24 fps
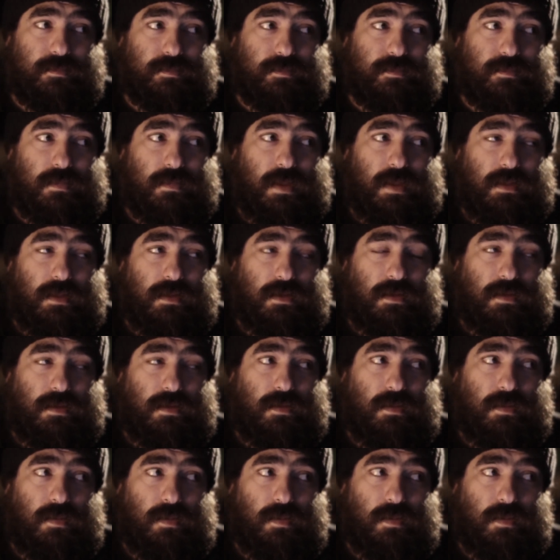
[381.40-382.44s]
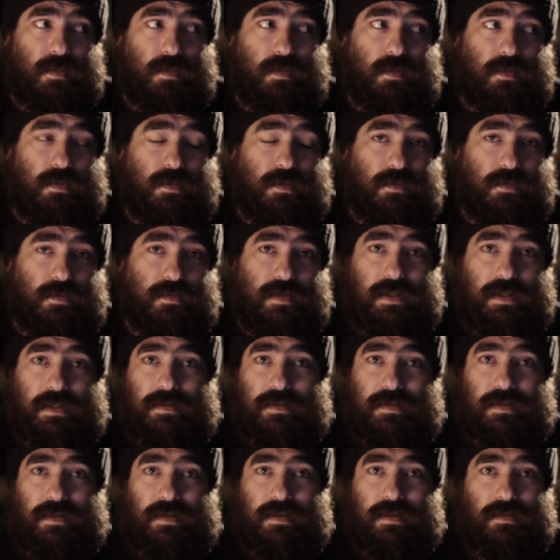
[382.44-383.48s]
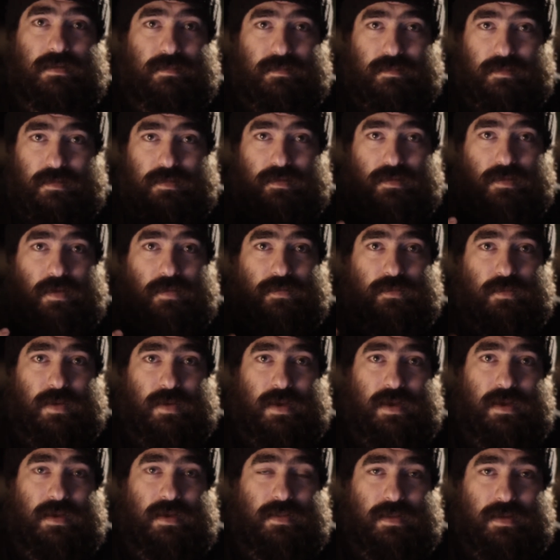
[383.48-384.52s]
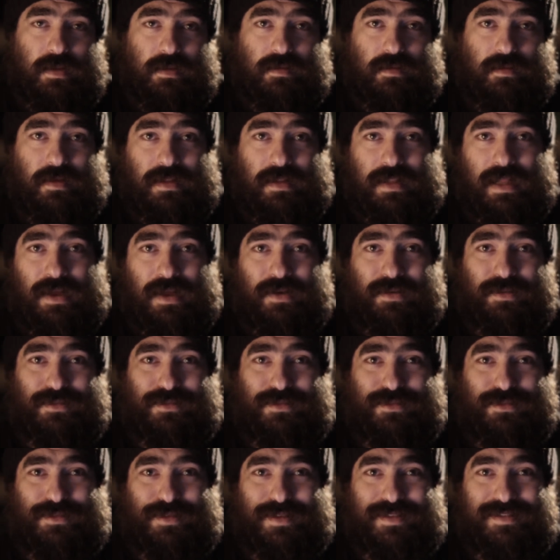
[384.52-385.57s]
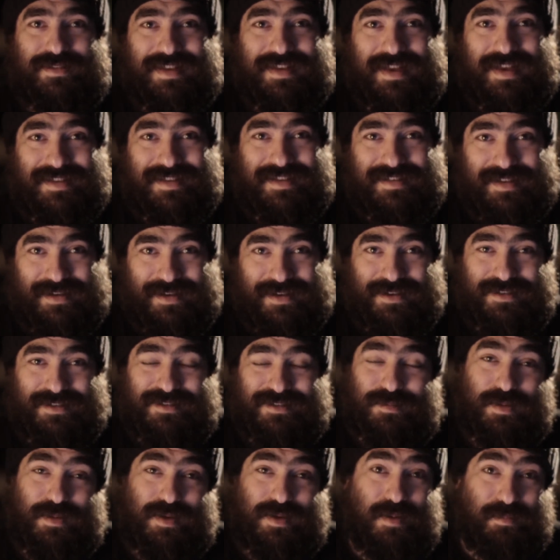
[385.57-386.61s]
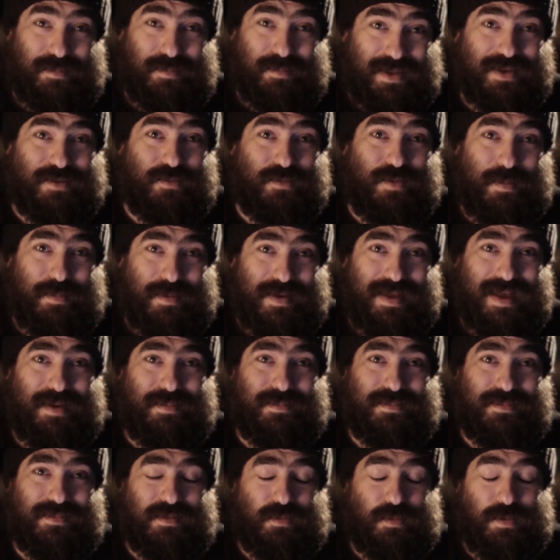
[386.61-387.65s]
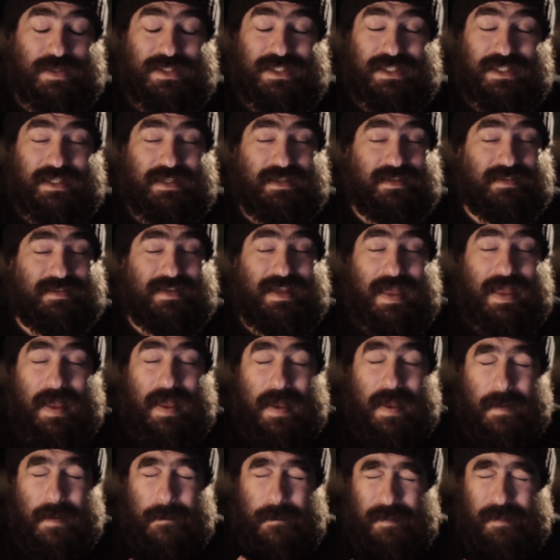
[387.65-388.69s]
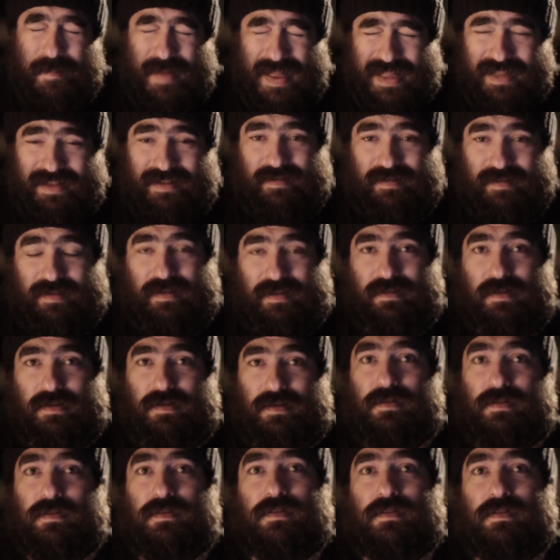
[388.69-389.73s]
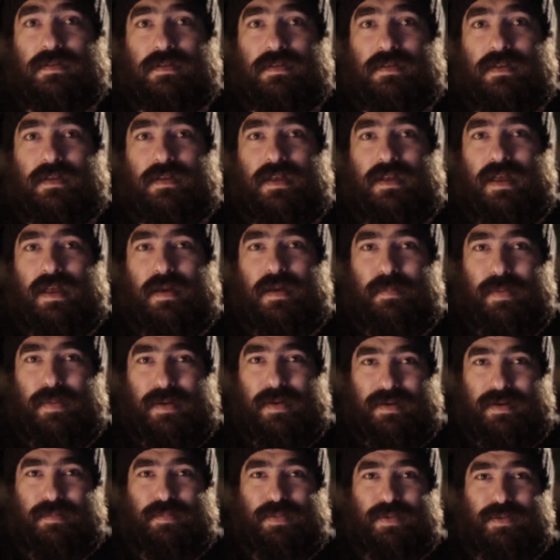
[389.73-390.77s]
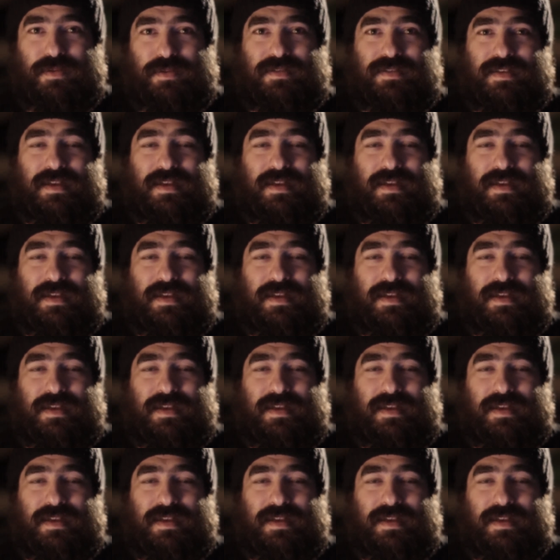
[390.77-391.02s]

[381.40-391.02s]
utility software that allows DSLRs to become like webcams, which is amazing news. But it puts